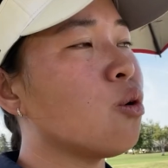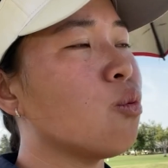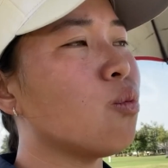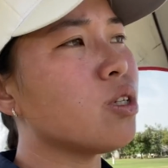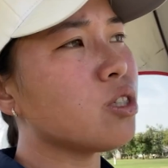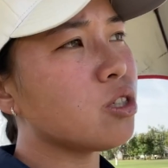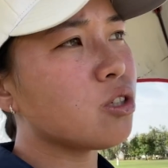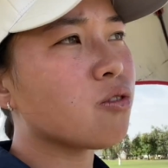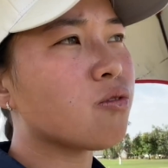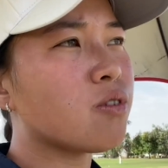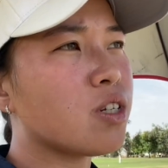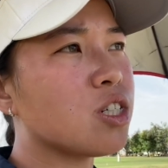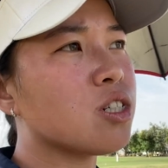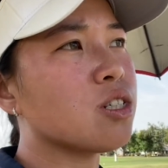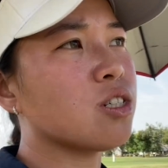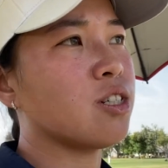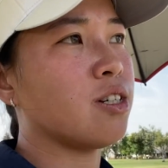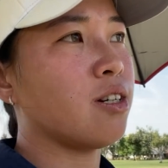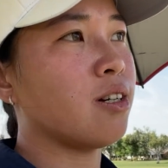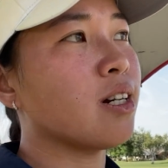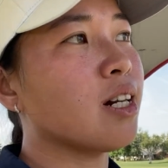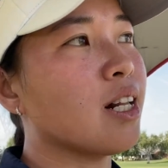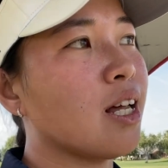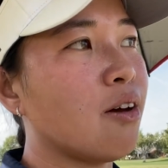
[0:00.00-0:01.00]
once you reach a
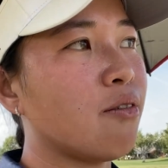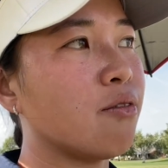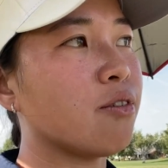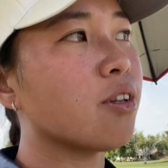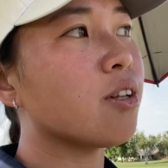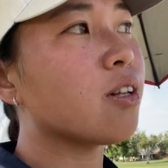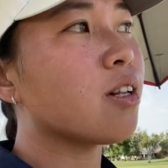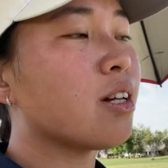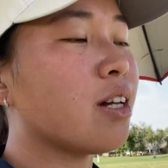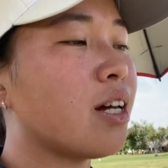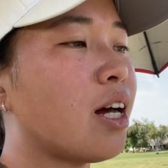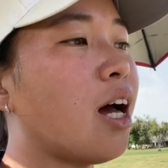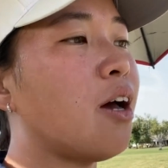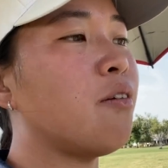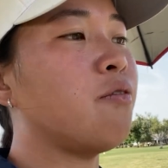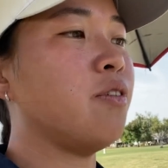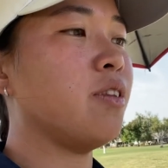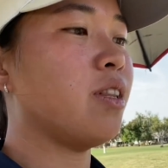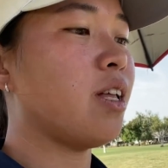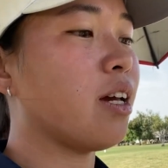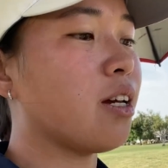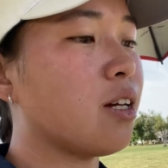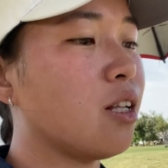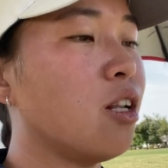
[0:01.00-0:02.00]
certain level, I feel
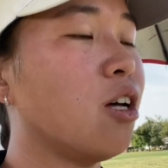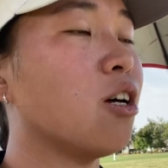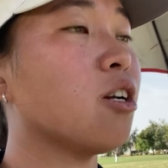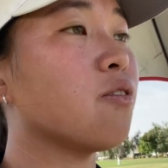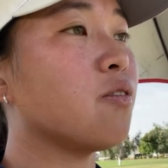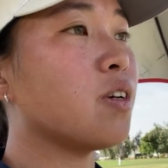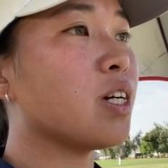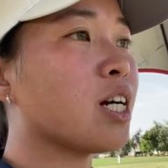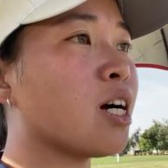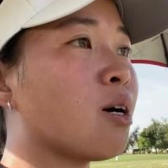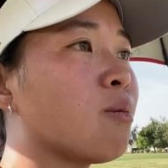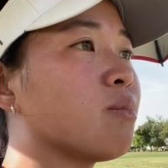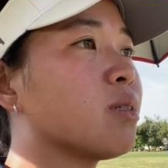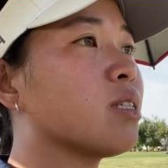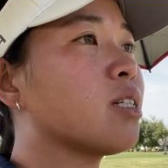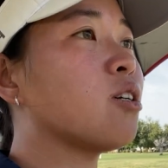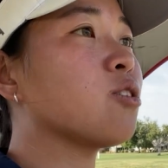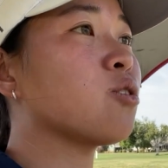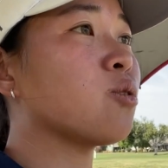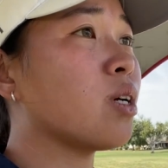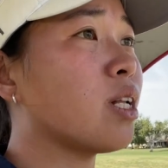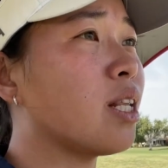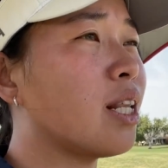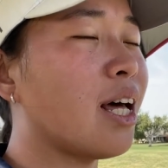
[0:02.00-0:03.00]
like a lot of it comes down
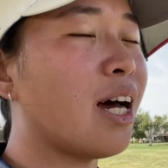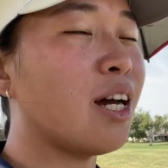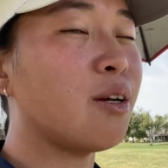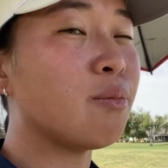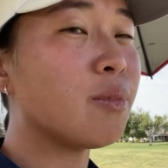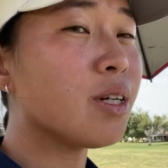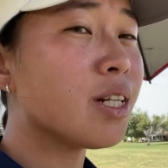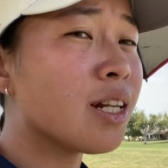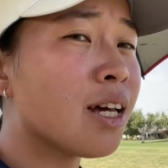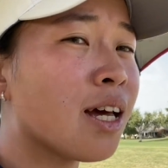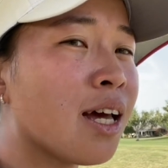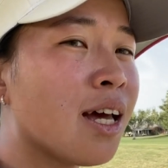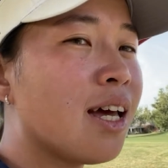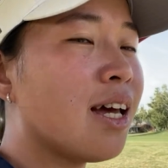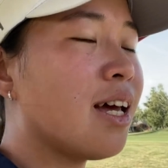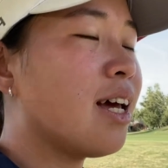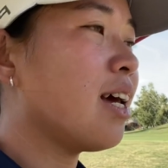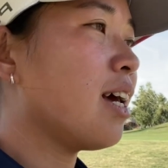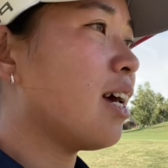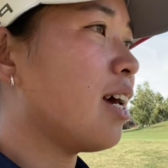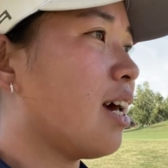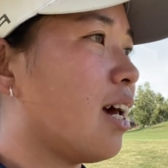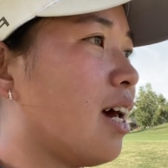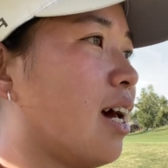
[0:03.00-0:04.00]
to alignment.
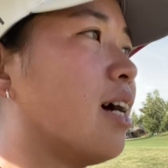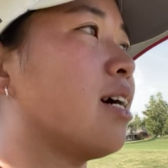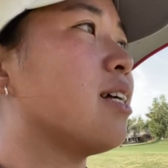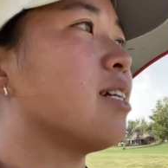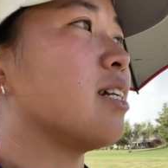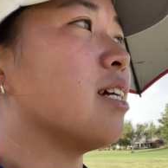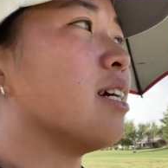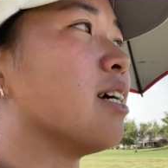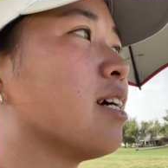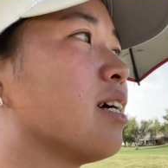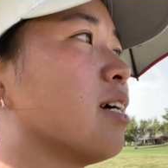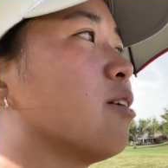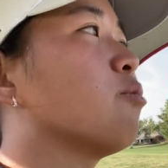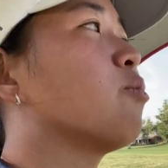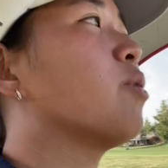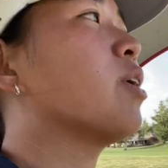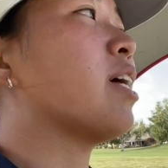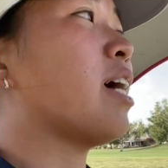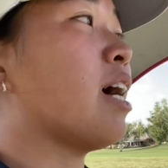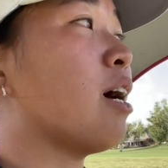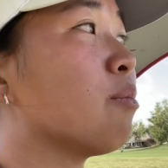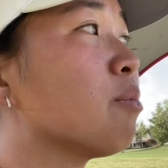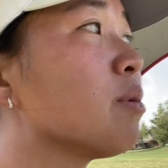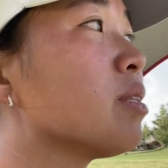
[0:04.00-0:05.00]
And what
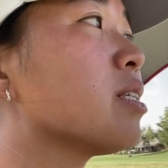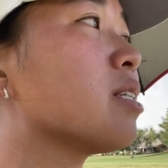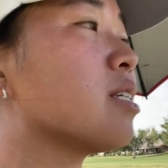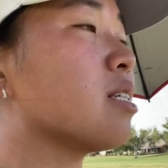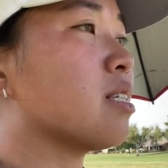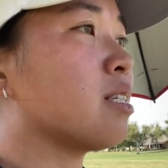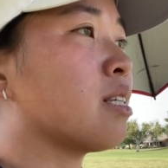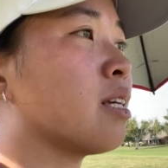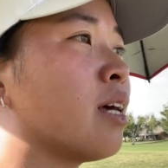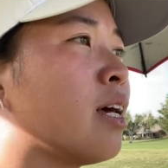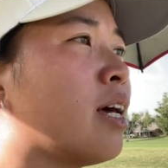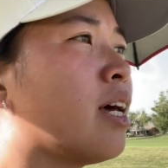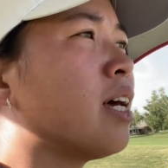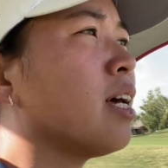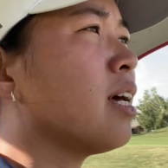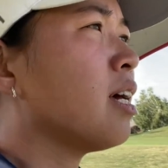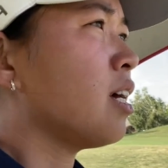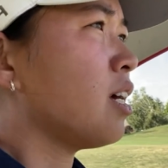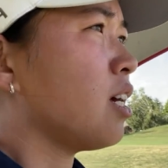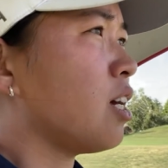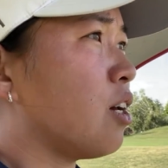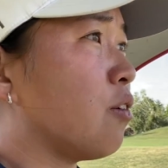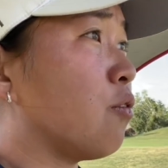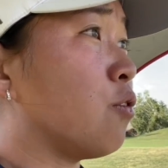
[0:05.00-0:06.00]
happens is,
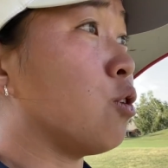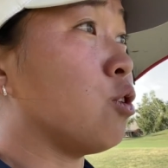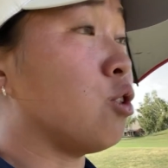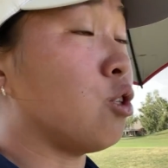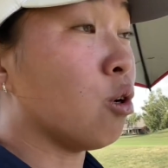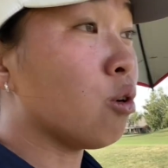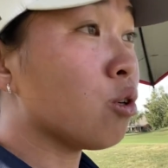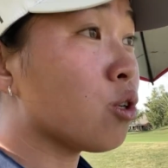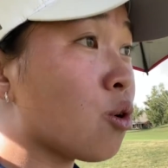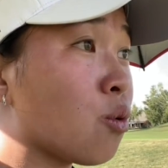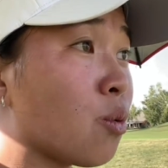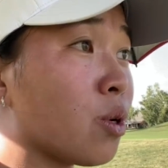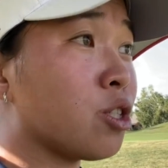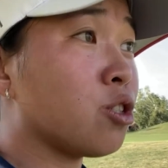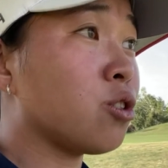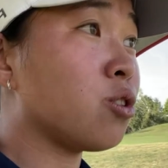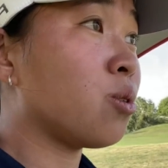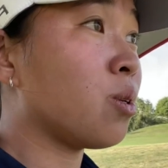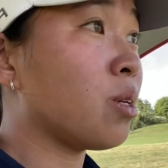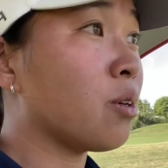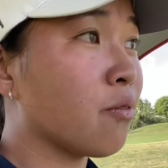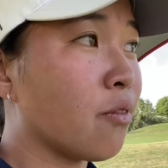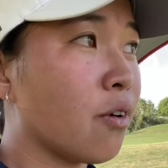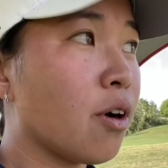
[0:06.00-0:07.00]
if you don't know what you're
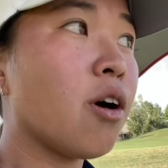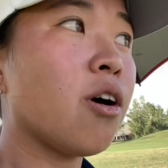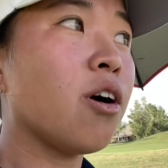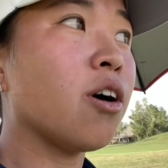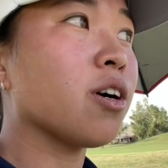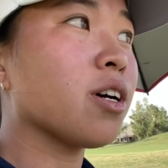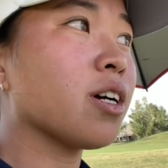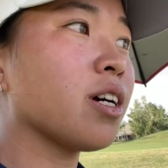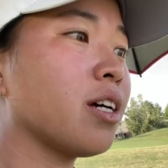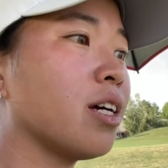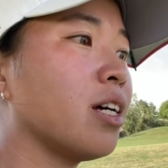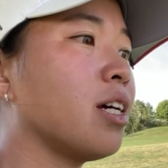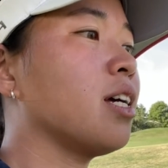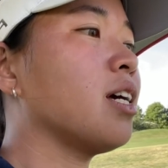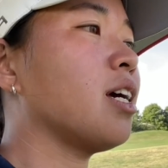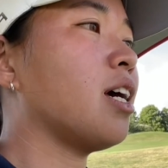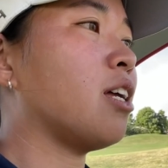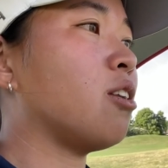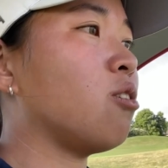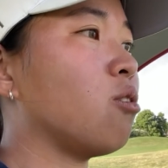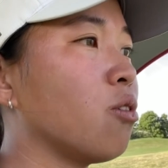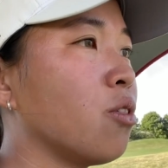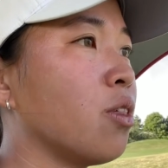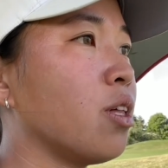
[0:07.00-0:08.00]
doing wrong
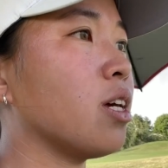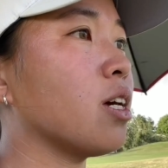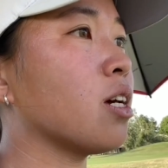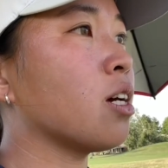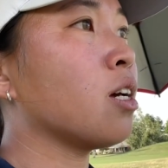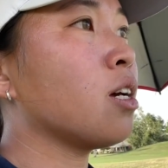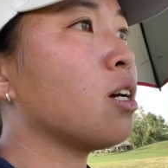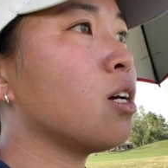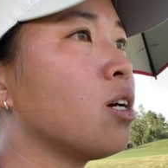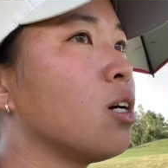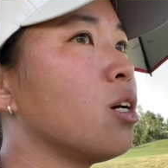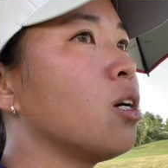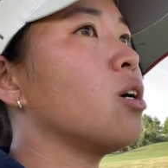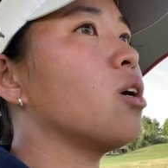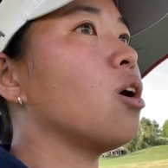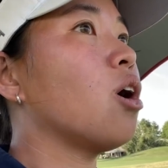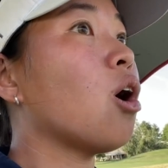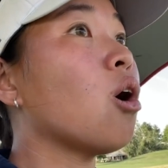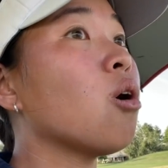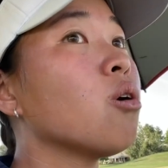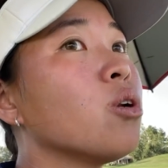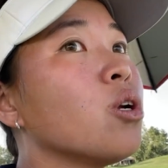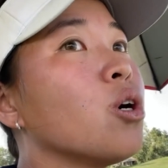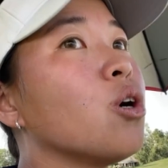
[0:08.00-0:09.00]
and you think,
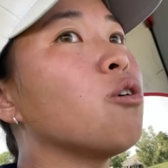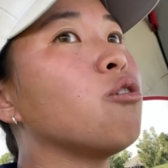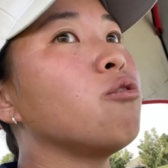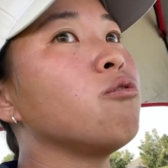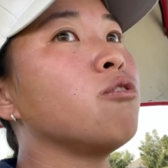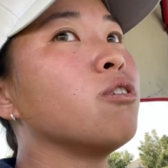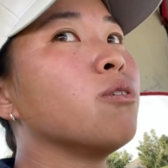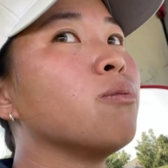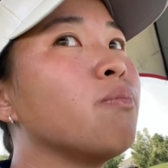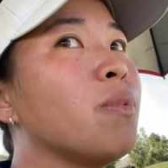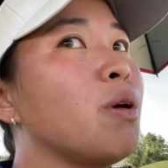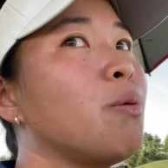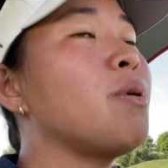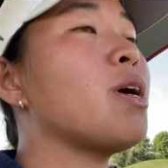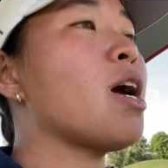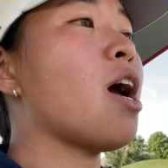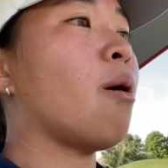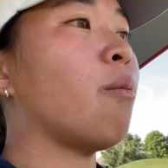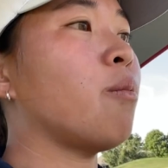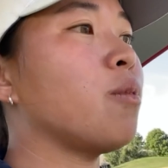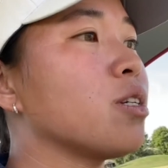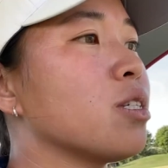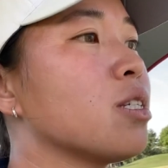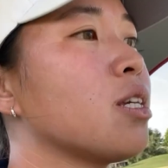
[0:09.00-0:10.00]
oh no, maybe
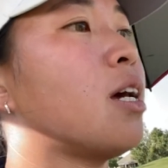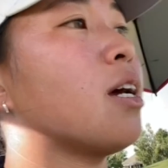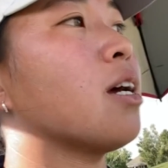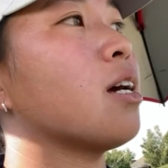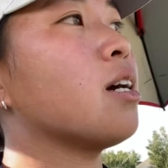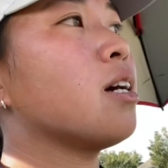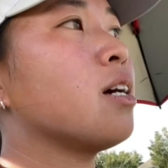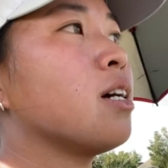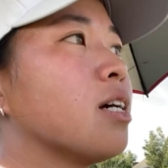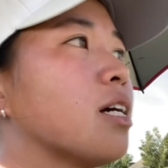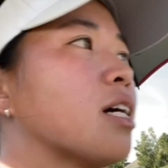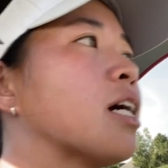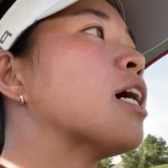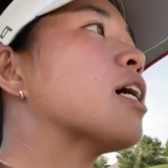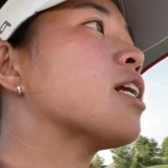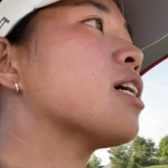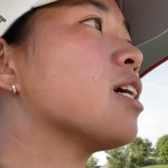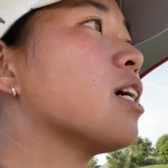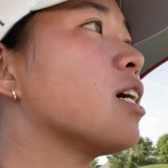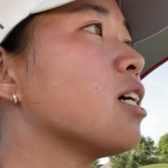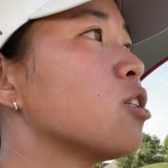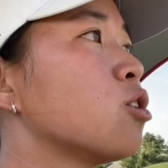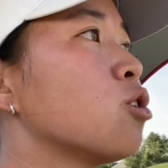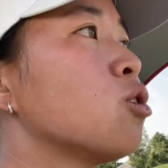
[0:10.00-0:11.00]
I'm just like cutting
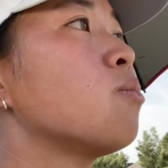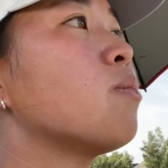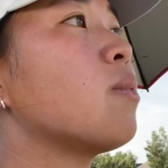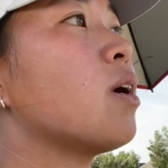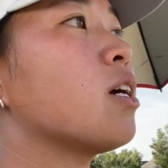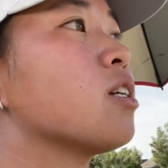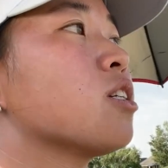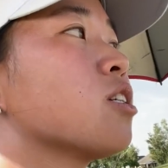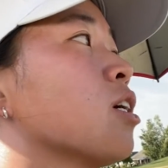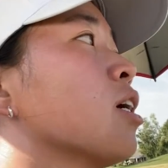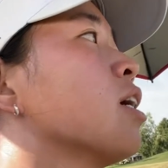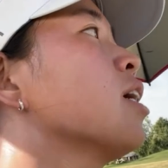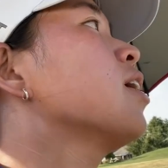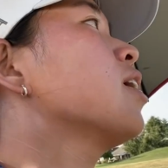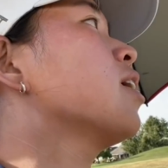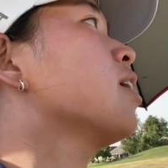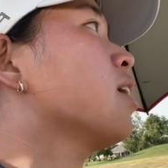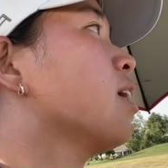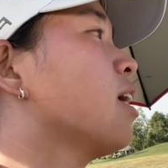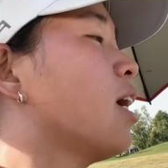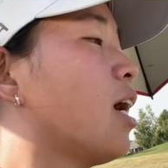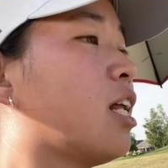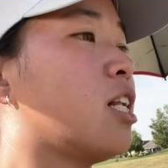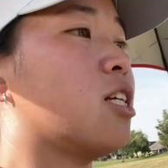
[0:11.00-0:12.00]
it too much,
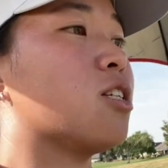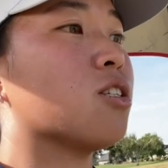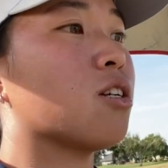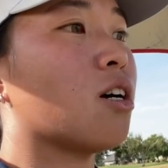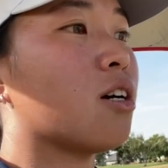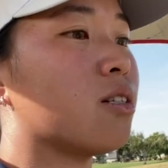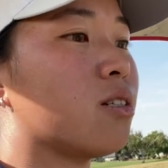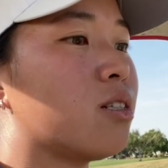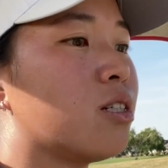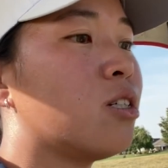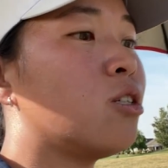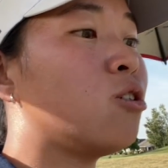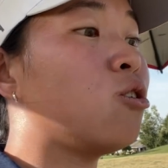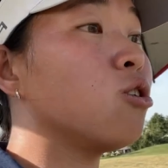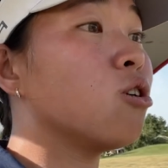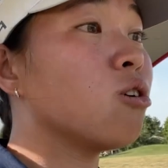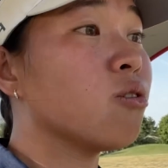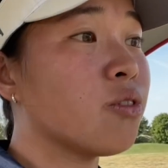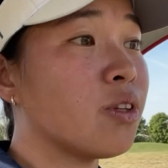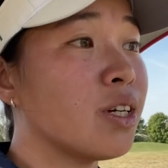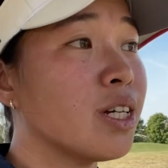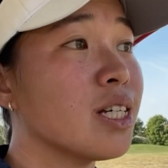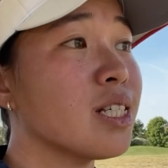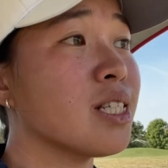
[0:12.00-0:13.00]
and it's not, you don't
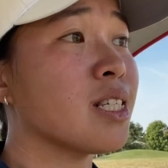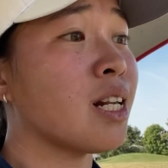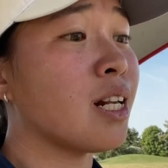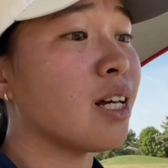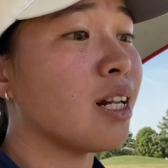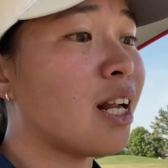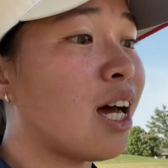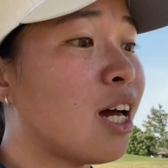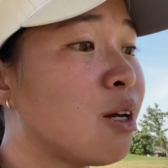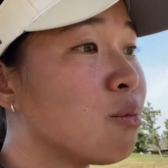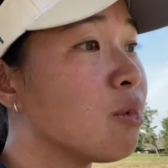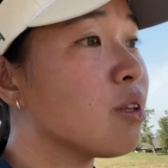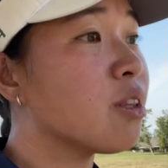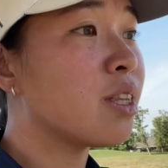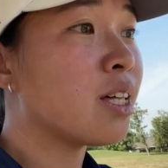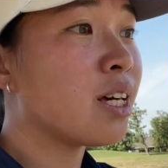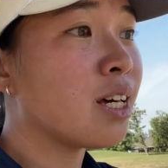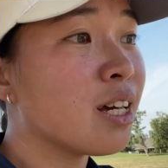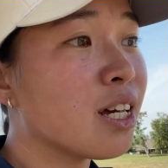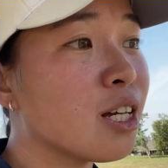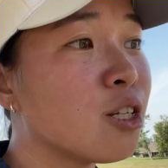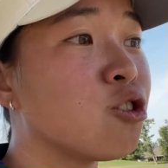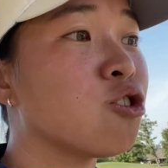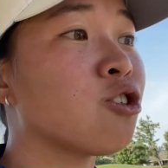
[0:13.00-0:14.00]
think it's an alignment
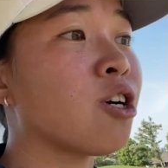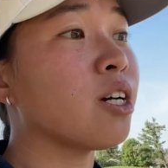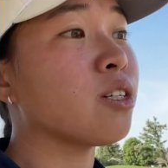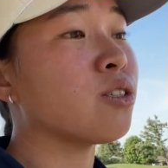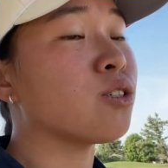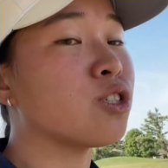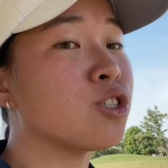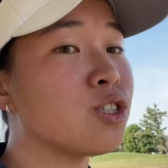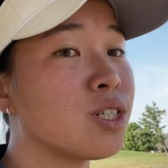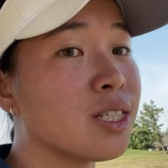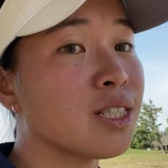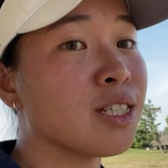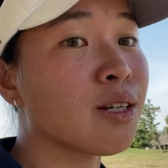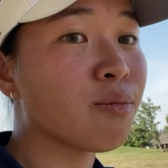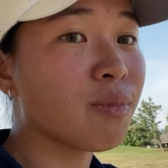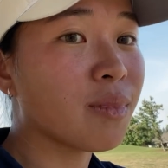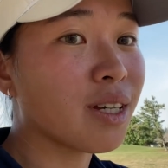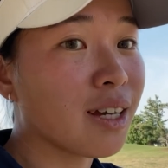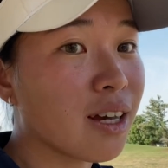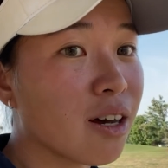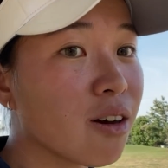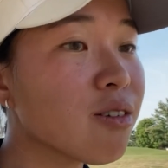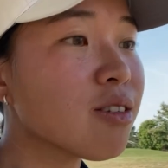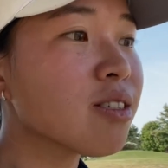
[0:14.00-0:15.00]
thing, and you try to adjust something
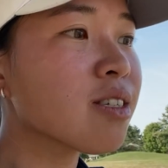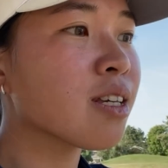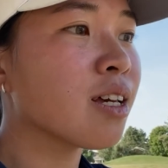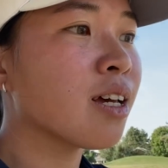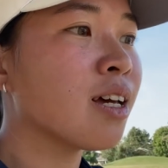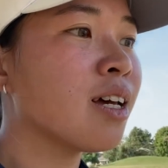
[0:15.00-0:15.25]
else,